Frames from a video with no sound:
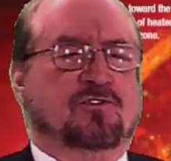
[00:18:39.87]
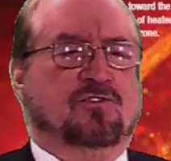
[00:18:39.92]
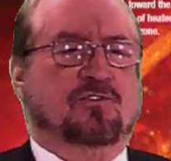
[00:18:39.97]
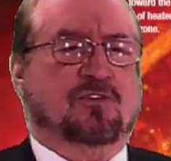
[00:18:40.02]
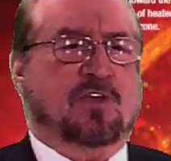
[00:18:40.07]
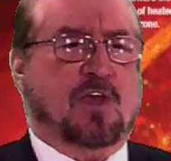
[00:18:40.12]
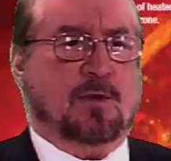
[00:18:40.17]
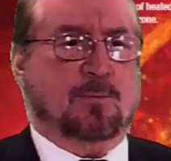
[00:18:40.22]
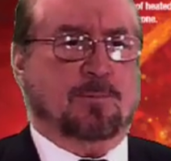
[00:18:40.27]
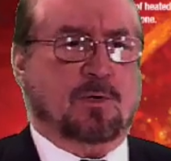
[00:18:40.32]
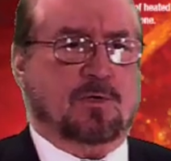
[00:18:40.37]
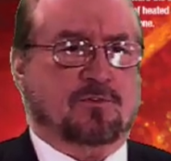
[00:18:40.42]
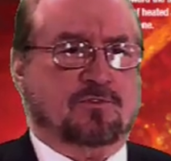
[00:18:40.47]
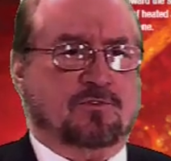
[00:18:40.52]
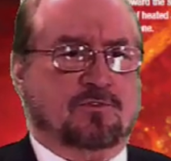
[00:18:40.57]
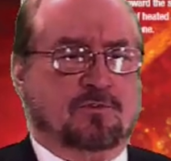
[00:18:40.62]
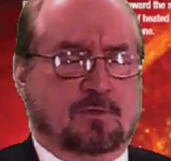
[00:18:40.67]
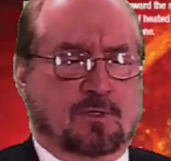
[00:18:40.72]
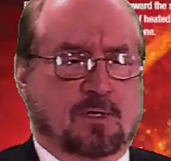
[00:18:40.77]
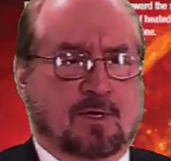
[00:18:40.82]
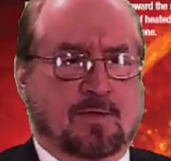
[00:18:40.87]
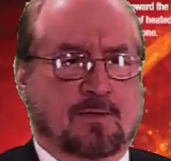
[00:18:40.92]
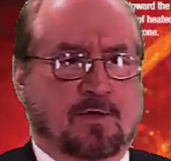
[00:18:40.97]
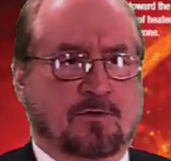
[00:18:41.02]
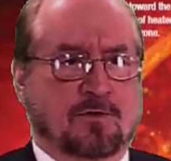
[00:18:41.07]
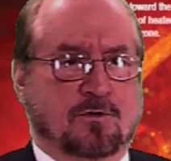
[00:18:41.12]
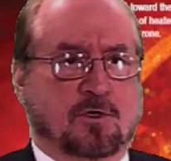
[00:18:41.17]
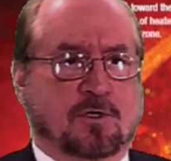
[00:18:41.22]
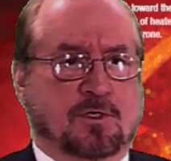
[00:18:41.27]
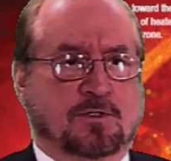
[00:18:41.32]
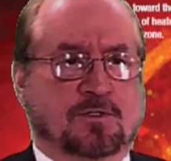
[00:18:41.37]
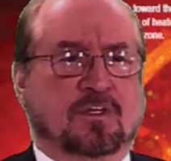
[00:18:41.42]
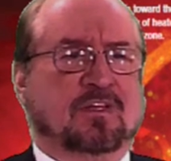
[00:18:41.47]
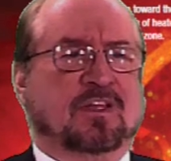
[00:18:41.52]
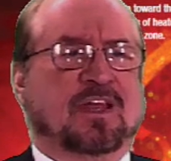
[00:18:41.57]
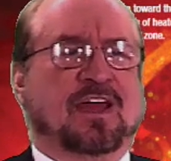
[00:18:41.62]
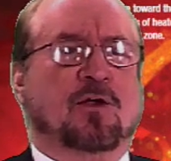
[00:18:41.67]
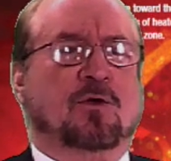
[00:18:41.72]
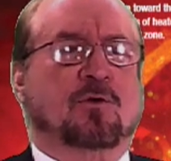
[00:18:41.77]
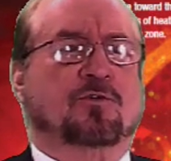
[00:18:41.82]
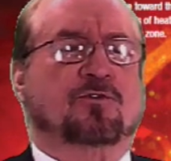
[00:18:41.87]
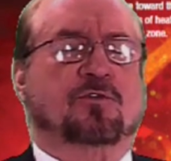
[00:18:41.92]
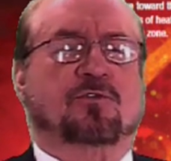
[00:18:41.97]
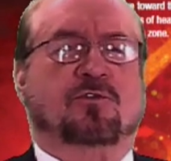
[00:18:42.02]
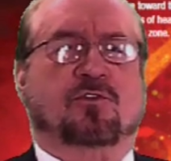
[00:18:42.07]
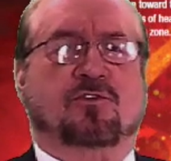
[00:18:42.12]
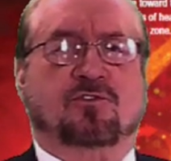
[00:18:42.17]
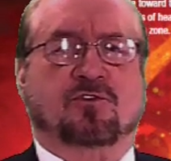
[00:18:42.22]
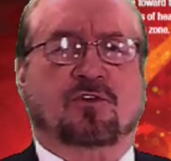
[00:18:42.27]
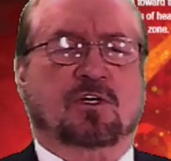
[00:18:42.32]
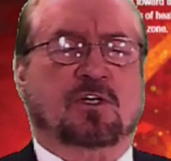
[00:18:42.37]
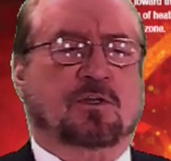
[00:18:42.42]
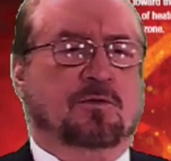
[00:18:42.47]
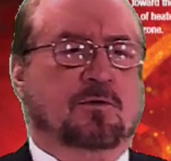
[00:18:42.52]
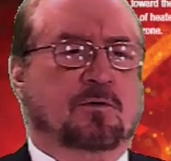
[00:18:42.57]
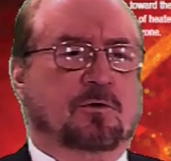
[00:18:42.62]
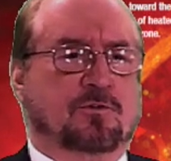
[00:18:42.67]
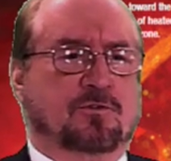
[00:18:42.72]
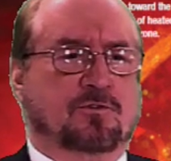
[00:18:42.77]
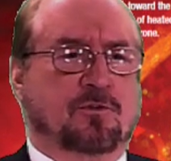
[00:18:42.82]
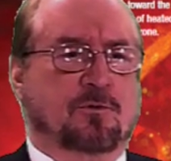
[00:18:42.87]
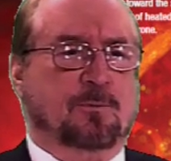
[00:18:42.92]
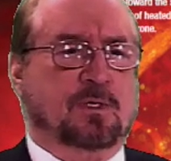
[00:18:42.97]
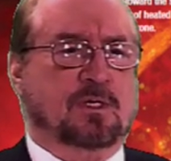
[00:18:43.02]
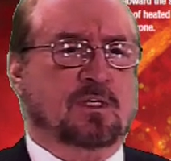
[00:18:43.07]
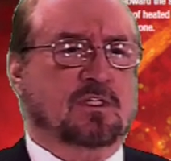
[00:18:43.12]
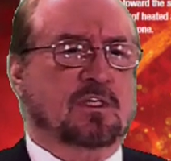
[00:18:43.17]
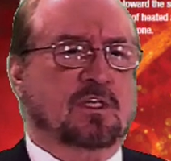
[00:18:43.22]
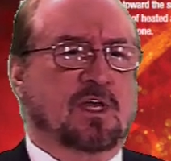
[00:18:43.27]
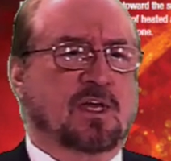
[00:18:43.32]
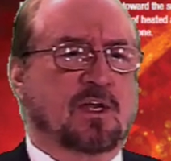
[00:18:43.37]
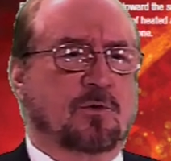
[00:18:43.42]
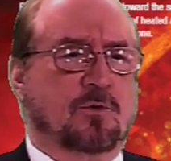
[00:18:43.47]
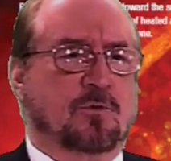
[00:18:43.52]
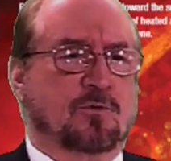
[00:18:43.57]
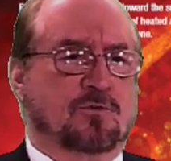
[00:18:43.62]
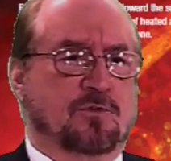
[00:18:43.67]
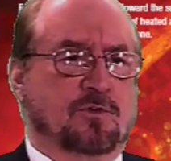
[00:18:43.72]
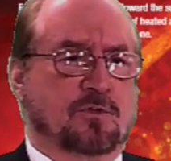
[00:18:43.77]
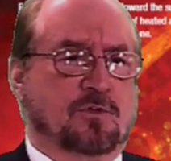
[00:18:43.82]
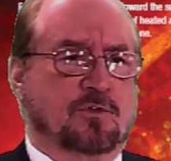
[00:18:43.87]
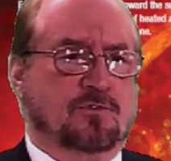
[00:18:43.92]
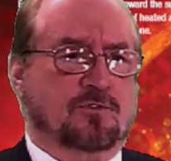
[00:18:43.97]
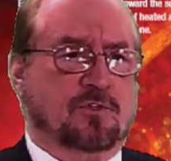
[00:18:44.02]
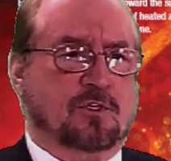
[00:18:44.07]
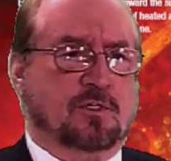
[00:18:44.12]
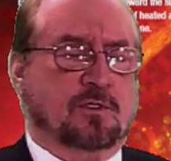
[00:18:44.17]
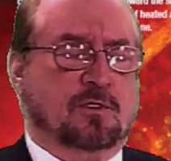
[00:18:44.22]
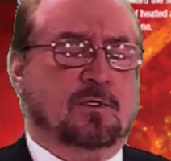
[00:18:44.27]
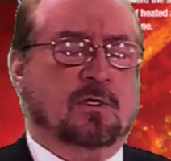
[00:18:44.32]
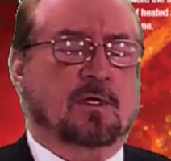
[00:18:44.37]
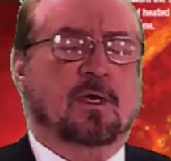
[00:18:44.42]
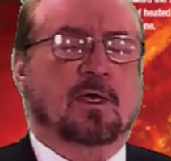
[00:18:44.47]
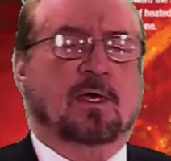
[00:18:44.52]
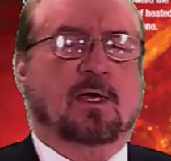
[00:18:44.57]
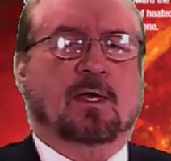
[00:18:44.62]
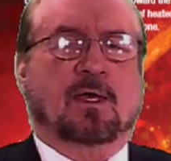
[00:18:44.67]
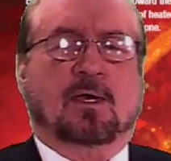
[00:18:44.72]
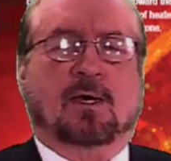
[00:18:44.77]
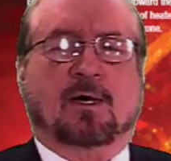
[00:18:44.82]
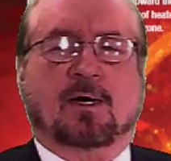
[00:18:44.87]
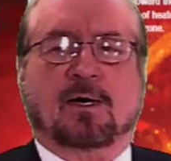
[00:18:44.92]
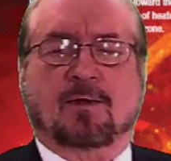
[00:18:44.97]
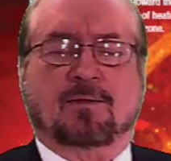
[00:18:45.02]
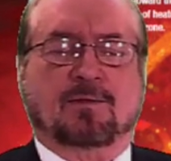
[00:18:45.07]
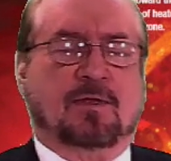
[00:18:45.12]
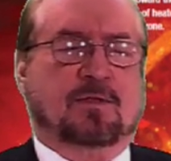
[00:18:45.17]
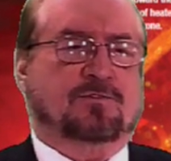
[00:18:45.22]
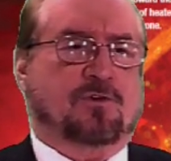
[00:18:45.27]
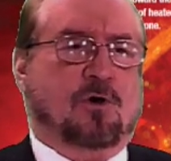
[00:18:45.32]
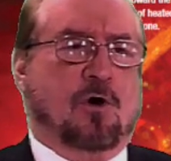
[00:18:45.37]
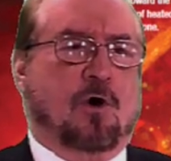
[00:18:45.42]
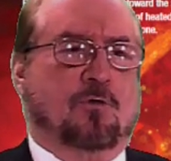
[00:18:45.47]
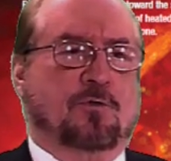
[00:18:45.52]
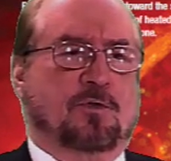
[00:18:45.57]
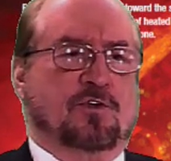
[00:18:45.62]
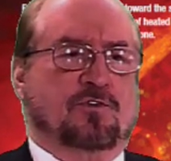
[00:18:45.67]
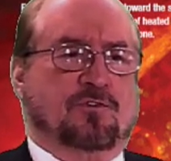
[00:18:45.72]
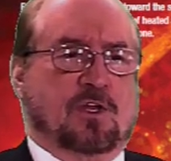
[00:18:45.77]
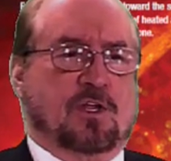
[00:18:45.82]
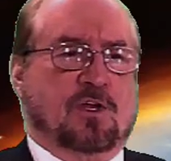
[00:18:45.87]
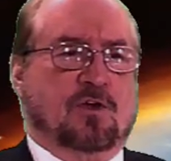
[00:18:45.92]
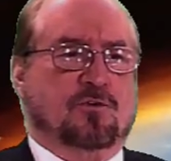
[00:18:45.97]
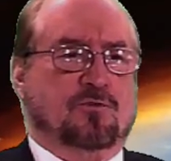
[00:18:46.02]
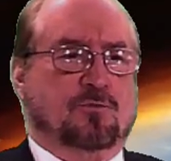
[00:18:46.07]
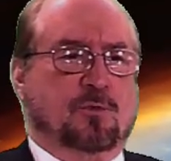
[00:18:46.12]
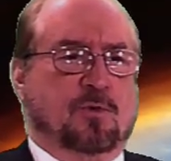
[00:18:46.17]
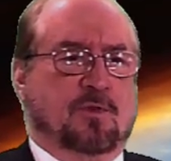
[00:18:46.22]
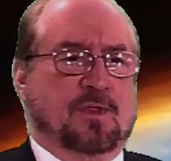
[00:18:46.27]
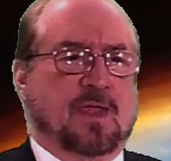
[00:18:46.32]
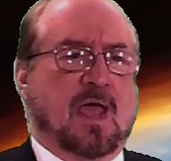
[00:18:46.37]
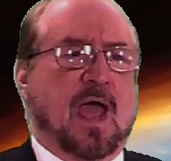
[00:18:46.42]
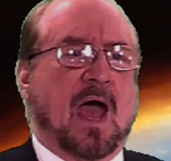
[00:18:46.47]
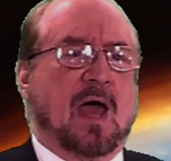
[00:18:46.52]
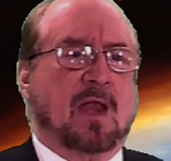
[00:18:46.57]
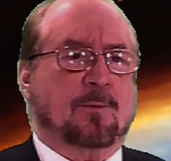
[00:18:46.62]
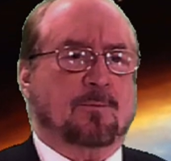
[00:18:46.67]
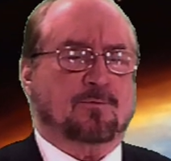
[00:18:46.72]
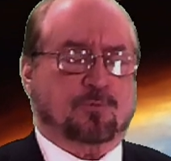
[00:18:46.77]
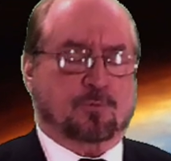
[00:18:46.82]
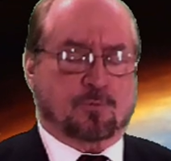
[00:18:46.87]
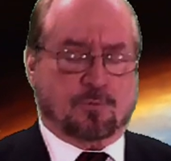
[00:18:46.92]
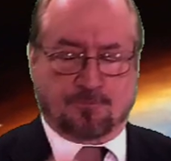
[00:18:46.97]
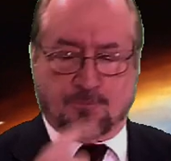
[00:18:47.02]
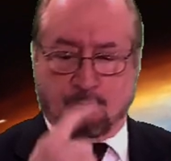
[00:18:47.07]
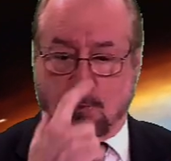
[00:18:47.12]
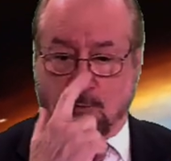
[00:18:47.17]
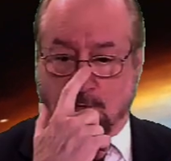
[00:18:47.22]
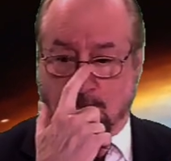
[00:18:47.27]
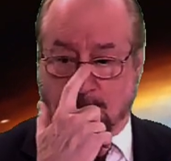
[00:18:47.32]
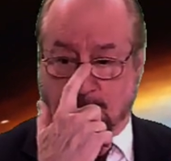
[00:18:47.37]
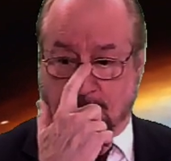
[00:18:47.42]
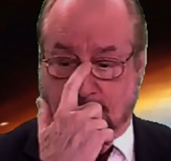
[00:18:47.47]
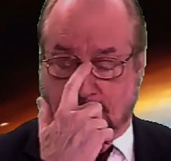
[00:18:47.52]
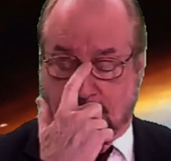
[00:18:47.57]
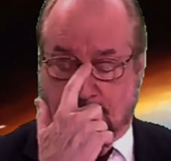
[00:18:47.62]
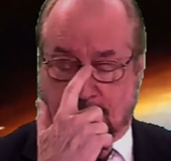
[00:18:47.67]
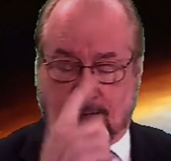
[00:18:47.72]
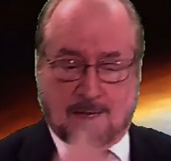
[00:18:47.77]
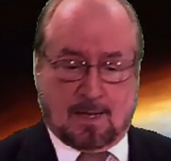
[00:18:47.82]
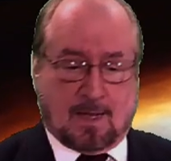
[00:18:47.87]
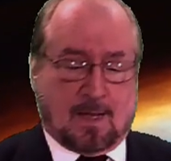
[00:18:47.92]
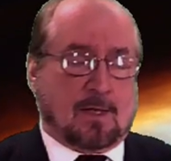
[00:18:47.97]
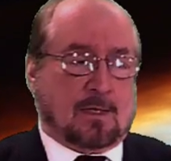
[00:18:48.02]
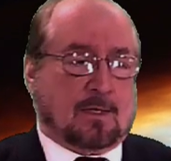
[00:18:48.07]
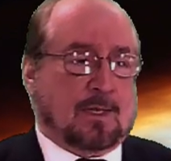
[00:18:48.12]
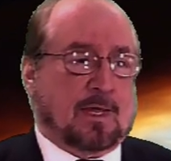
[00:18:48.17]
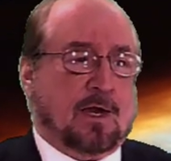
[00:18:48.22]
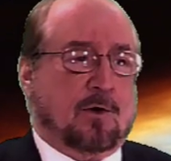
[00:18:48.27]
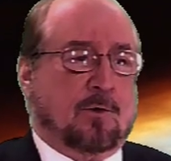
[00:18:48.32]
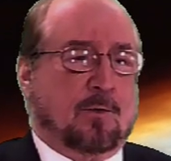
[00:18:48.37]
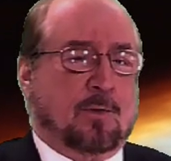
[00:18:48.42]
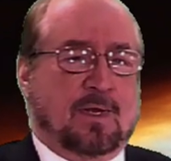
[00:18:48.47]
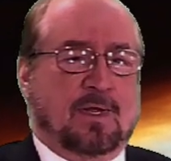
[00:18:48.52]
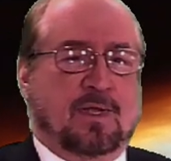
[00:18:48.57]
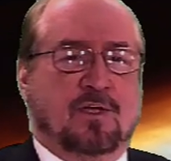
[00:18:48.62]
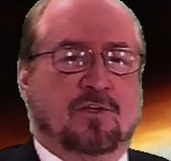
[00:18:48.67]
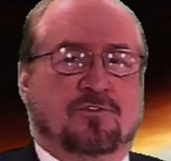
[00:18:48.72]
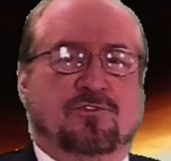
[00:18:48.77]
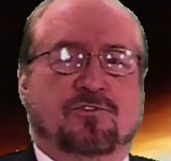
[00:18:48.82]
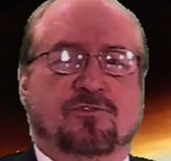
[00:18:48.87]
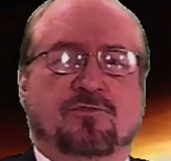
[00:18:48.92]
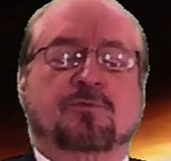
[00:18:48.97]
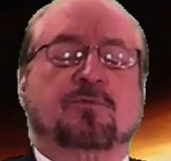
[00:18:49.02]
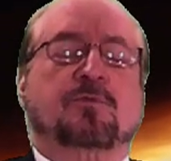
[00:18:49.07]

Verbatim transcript: sediments. And then you look at the layers of the sun. There are so many layers in the sun. Uh, it's all these layers where the atoms were formed. Layering is